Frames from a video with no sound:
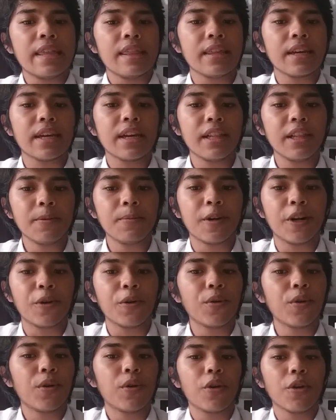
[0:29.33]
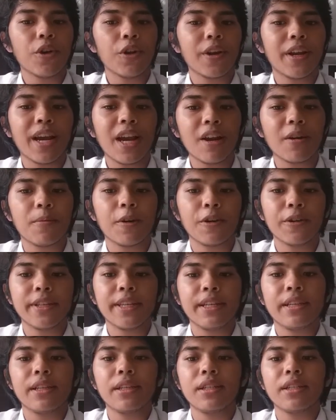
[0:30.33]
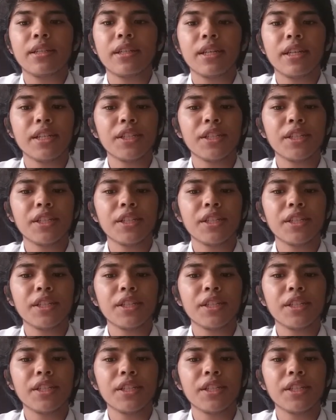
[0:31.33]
The kalabaw, or carabao in English,